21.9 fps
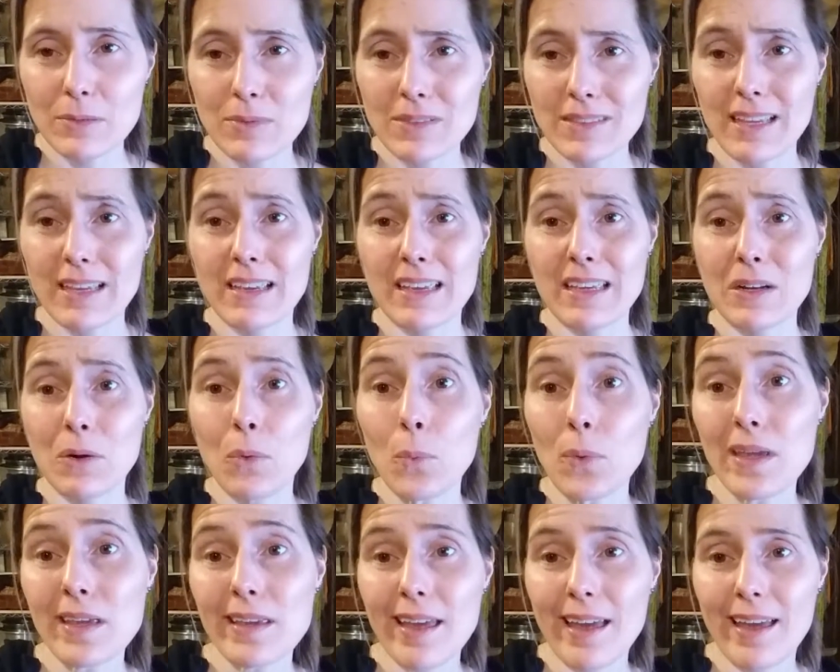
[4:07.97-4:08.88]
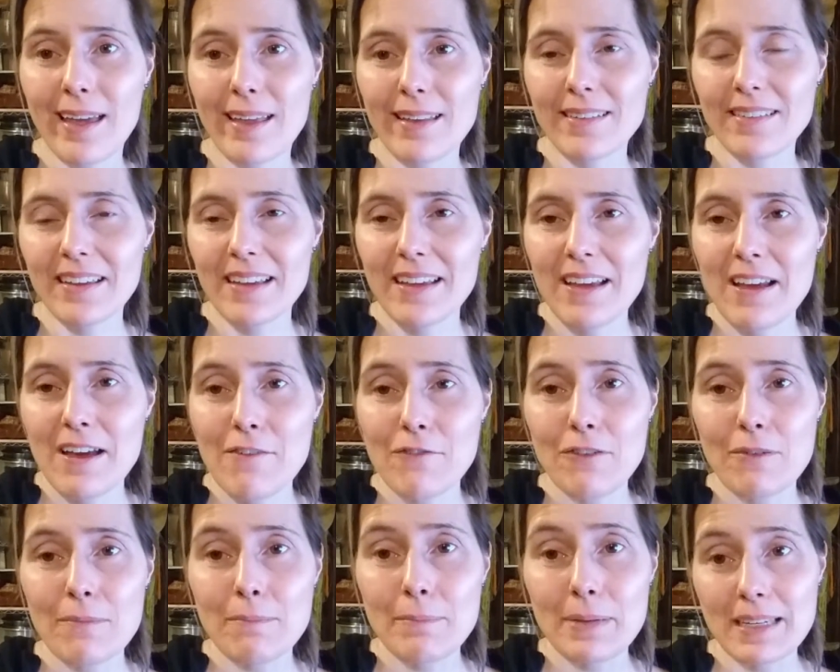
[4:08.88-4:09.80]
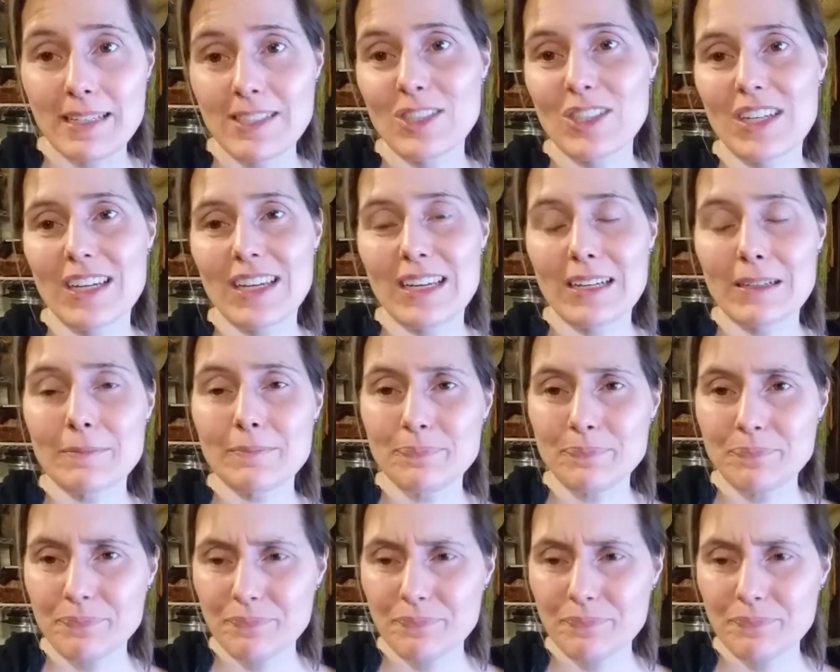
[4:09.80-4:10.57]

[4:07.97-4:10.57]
it was like in a weekend from binging.